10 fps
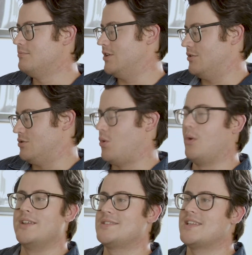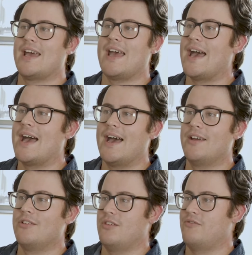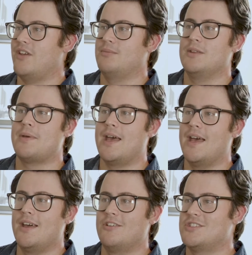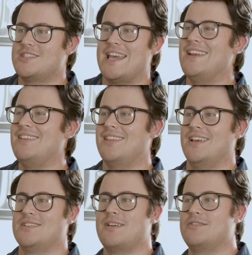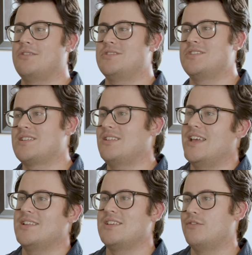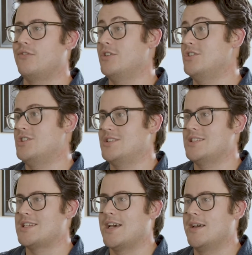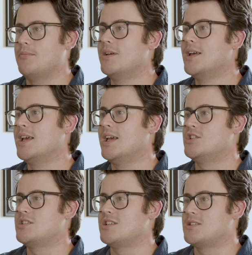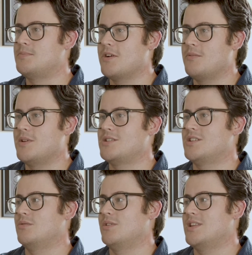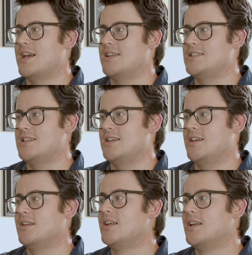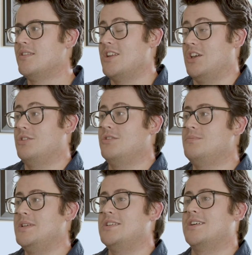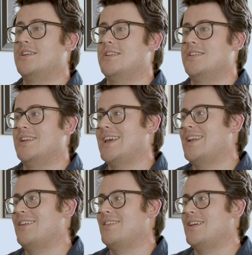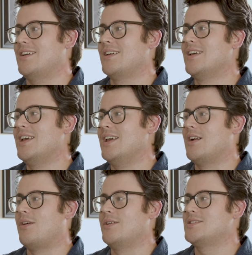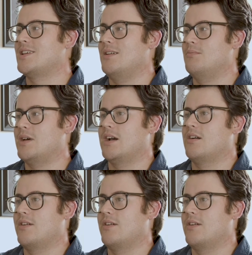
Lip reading: you know, toys that I had or the family pet or just anything. So I was just collecting footage at the time and just experimenting with the idea that it could be done. And again, I think it always came back